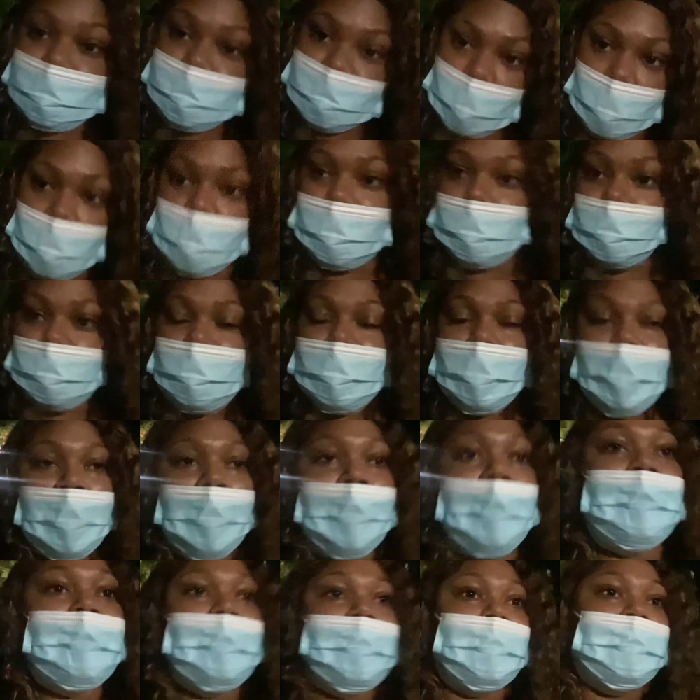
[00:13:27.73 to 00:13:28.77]
far,
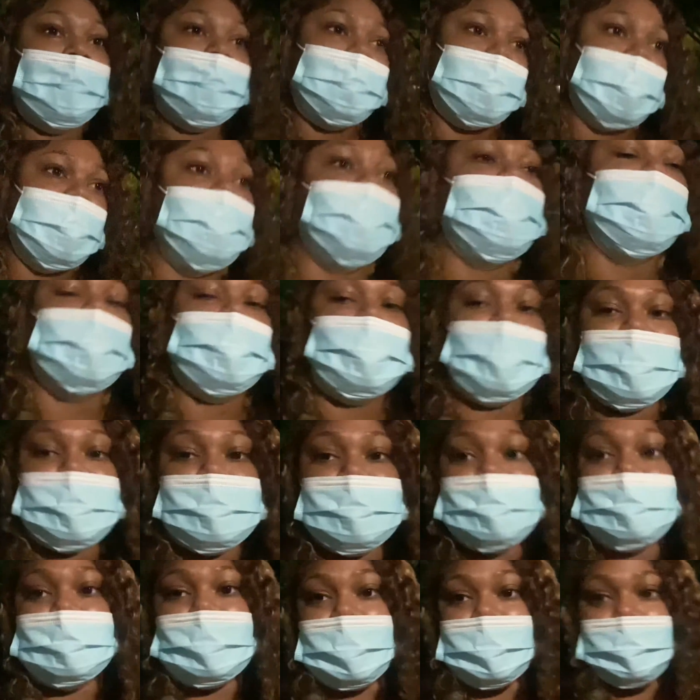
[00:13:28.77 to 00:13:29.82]
make sure you
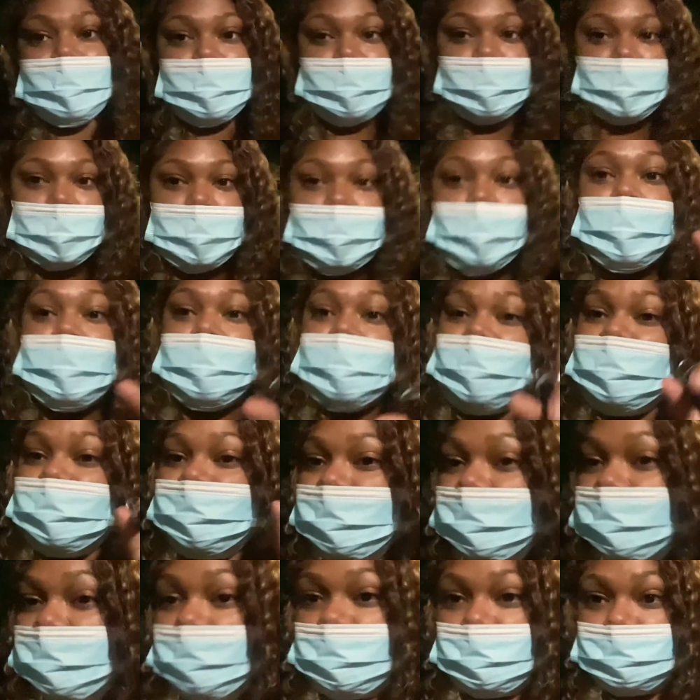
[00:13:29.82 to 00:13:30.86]
guys like,
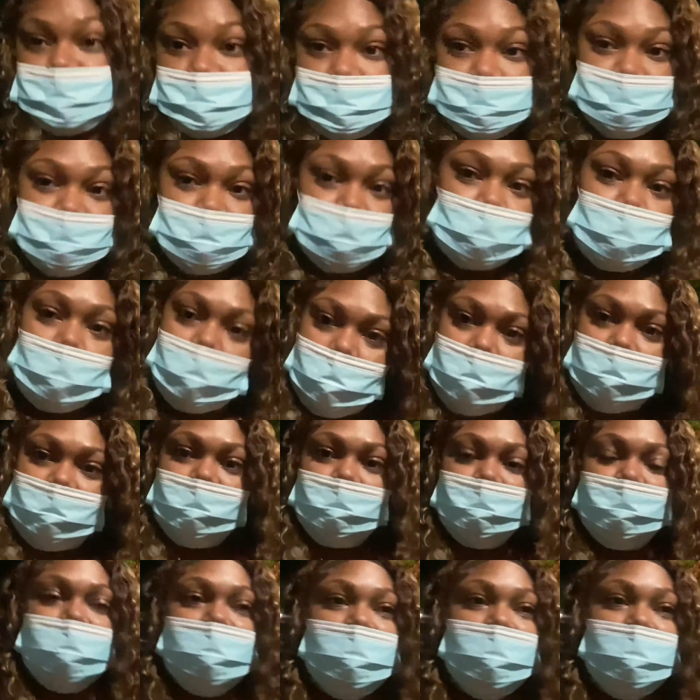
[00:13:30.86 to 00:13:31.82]
comment, and subscribe.